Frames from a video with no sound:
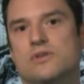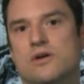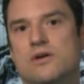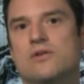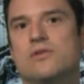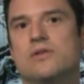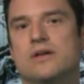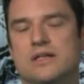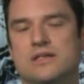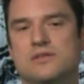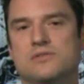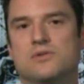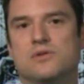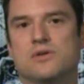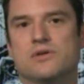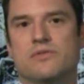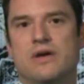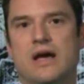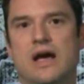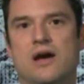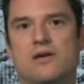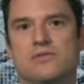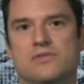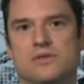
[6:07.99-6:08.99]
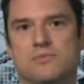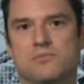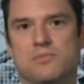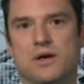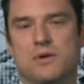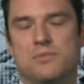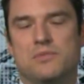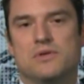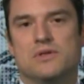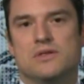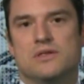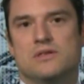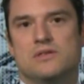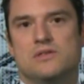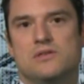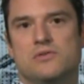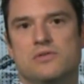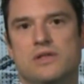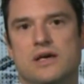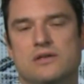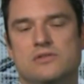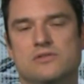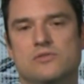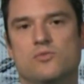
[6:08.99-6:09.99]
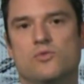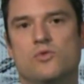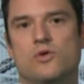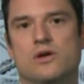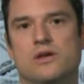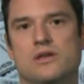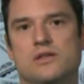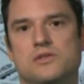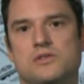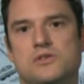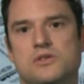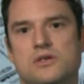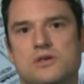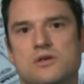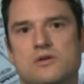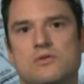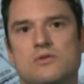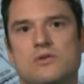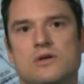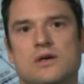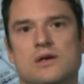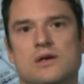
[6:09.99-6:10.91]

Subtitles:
already sort of a housing bubble in 2001 and 2,